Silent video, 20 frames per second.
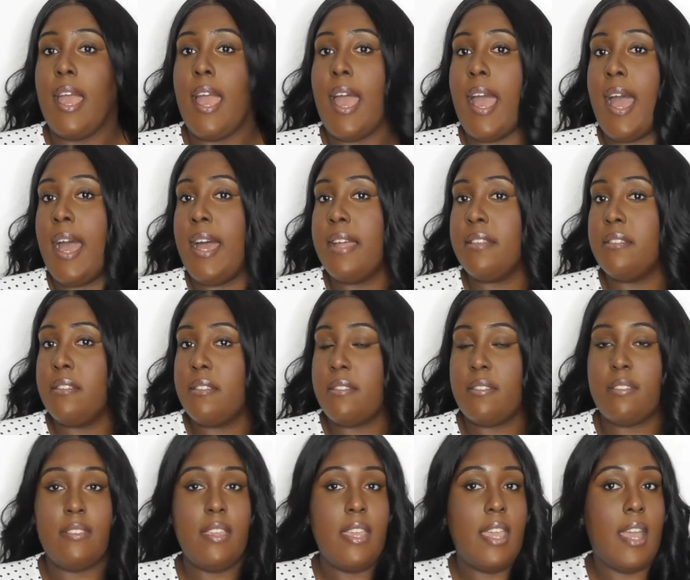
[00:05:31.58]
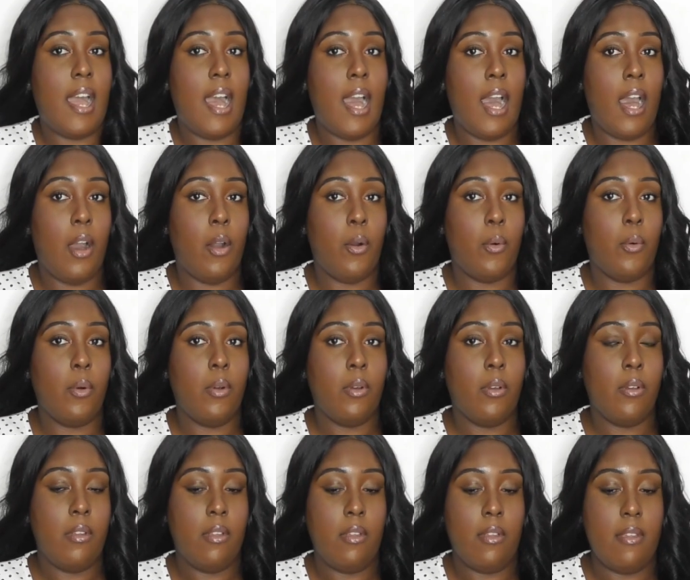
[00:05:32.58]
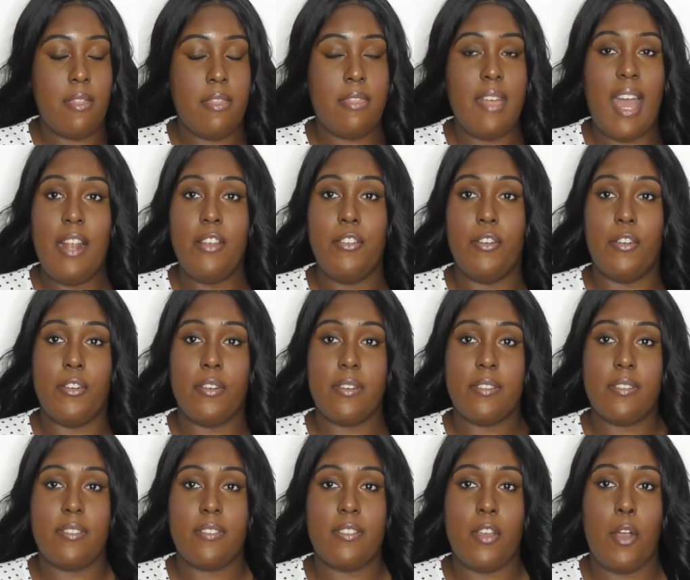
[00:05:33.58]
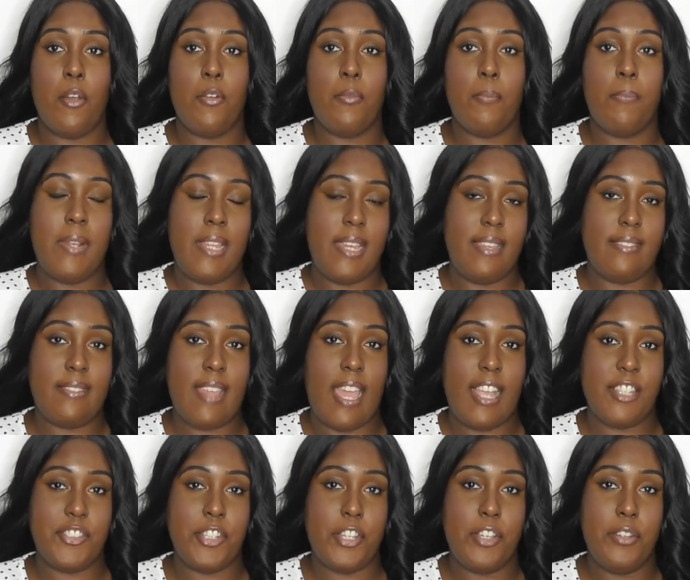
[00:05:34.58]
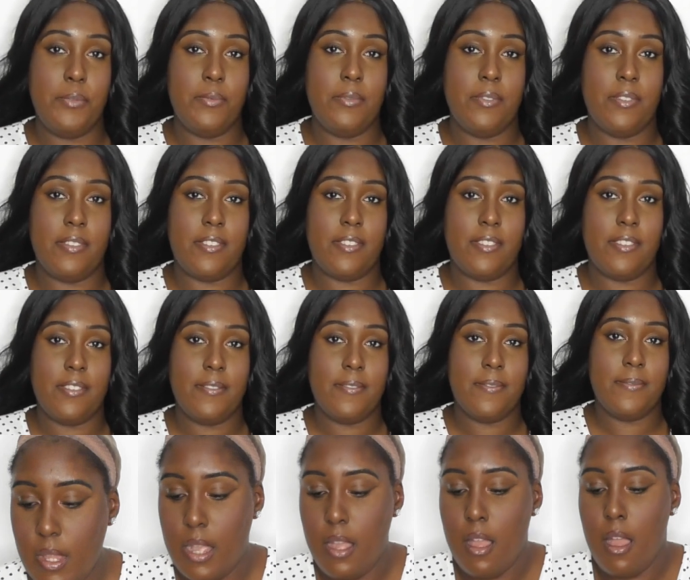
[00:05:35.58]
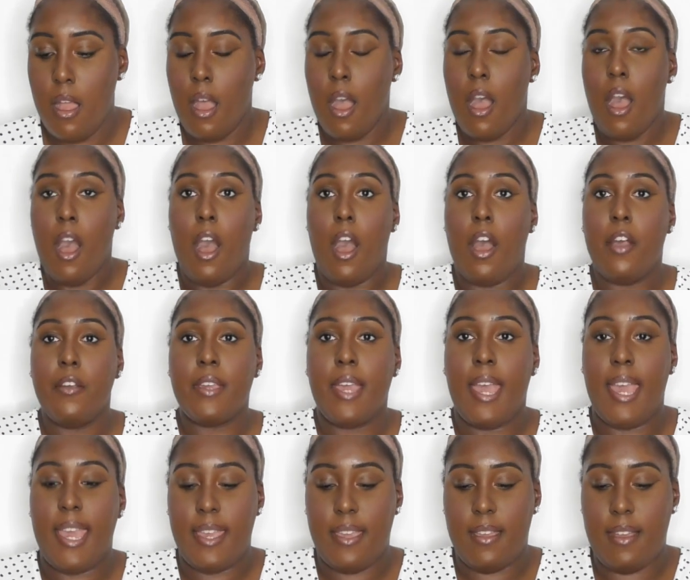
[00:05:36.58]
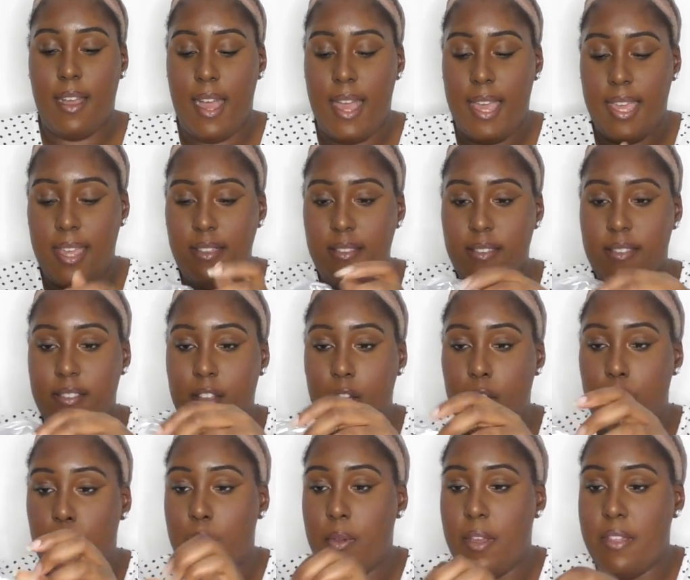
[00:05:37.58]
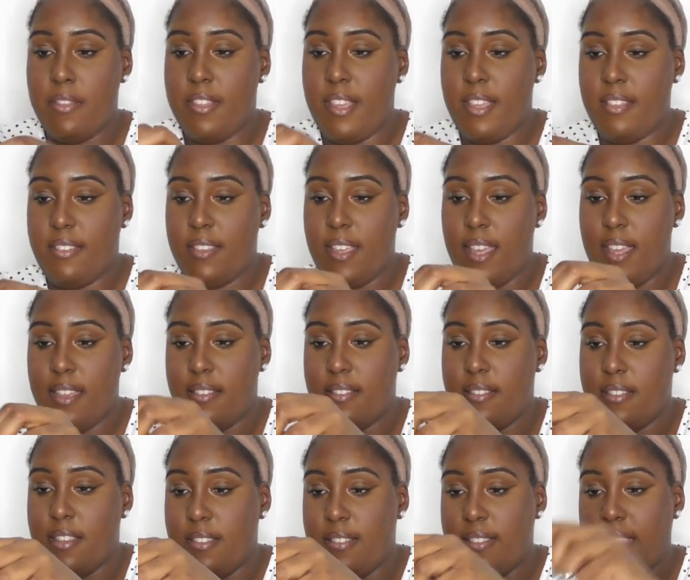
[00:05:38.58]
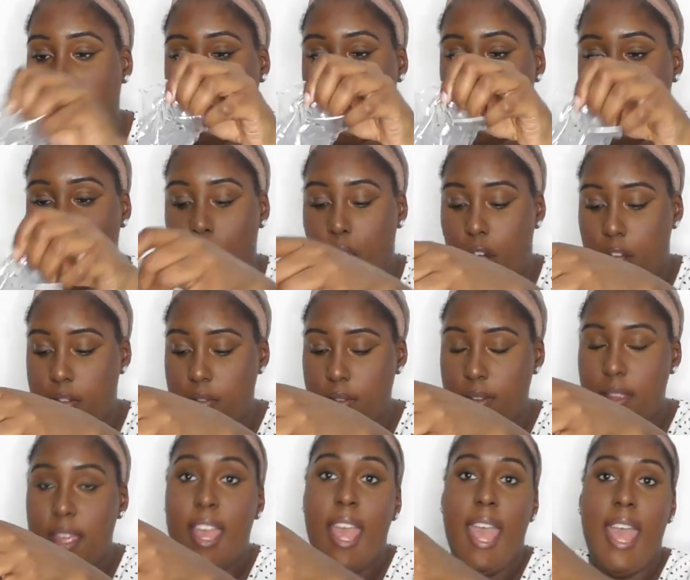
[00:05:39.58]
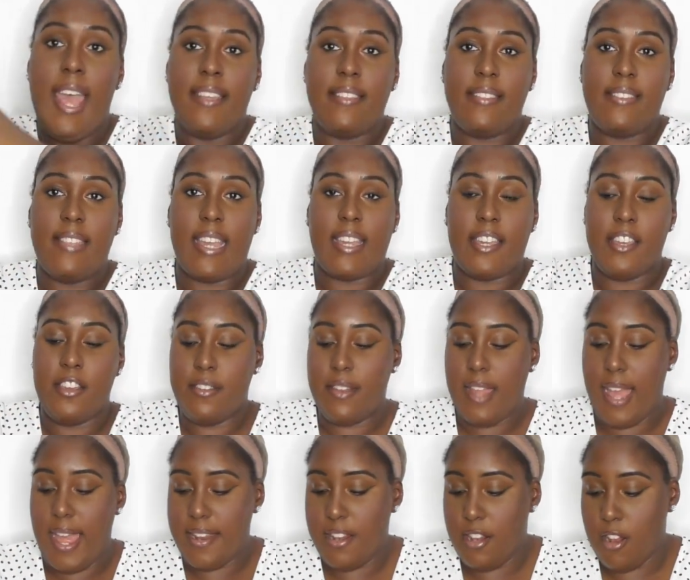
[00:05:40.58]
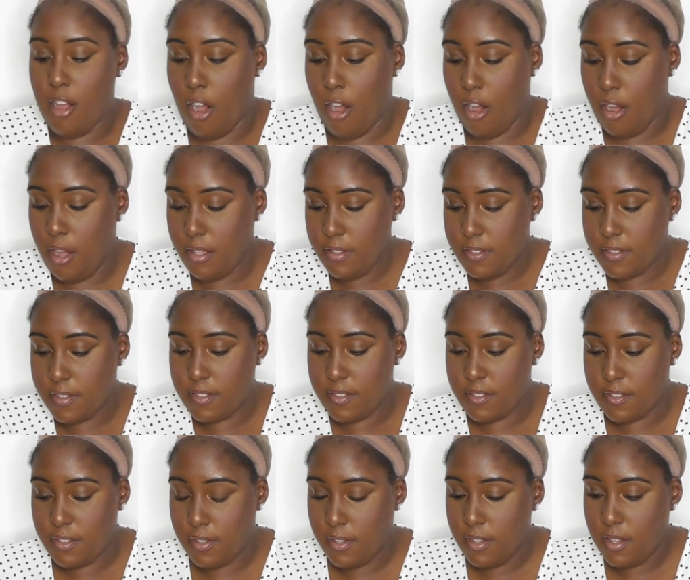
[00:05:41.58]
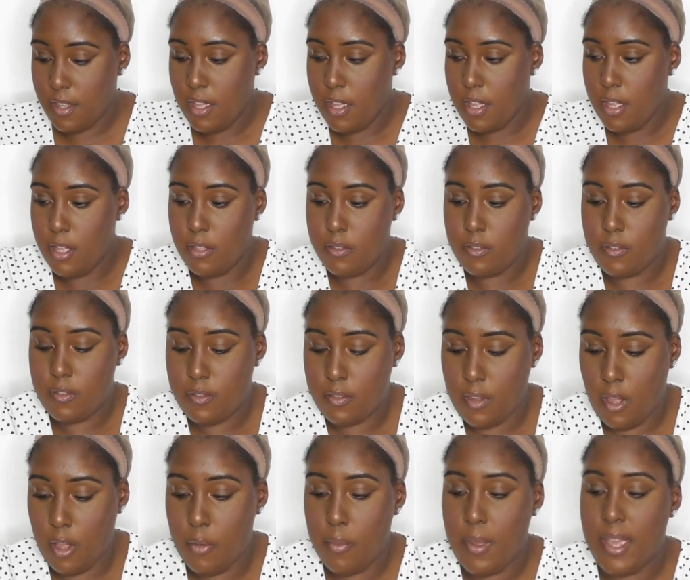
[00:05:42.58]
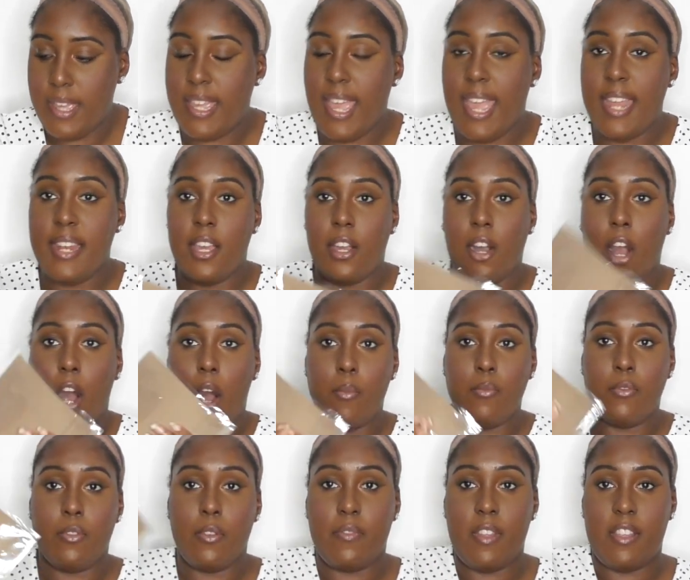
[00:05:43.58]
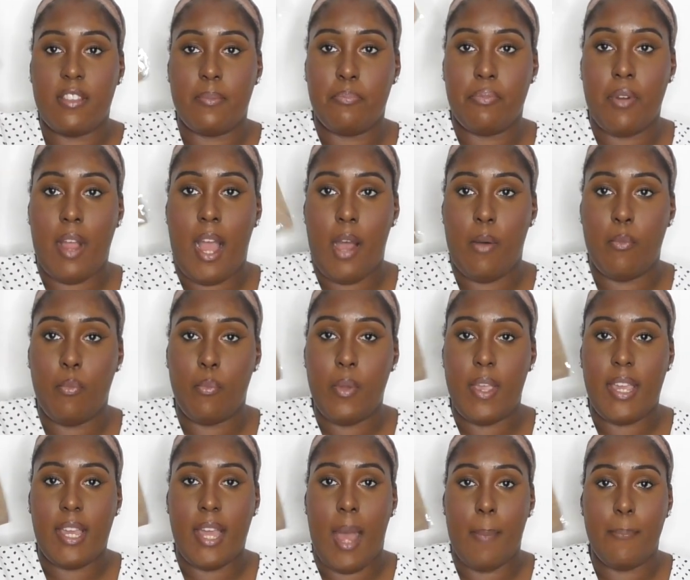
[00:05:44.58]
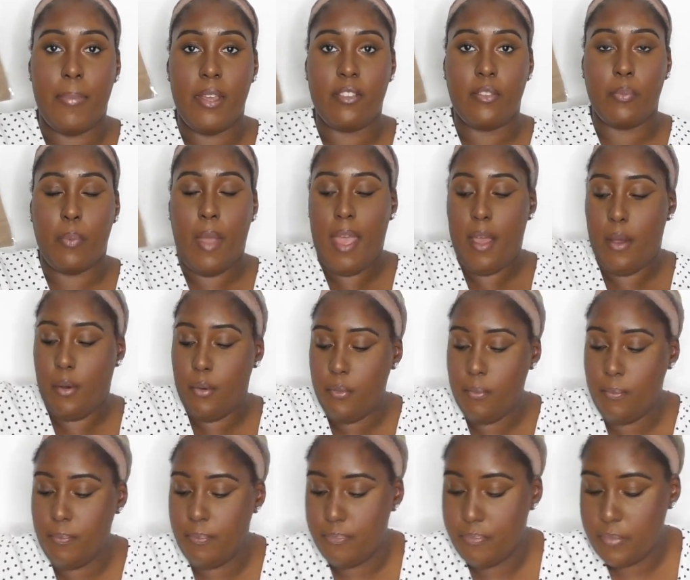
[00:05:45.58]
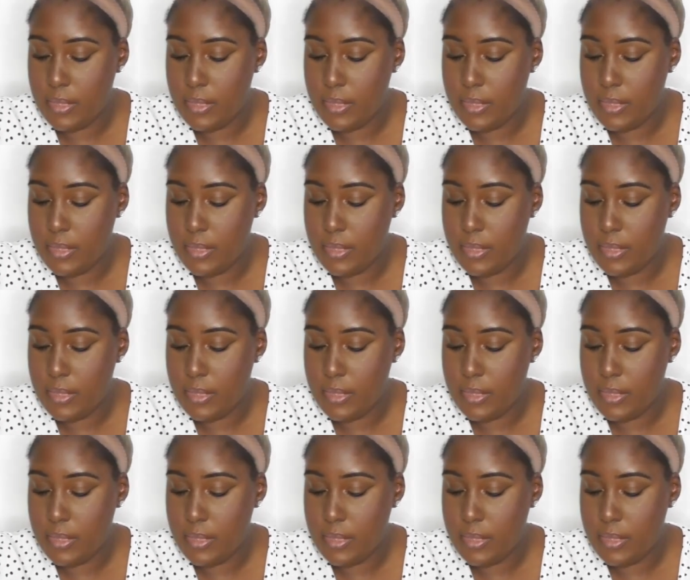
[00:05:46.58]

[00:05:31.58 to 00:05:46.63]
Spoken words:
and see how that looks. So please stay tuned. Okay guys, so this is the second one, second and last. So again, it comes with this brown wig cap as well.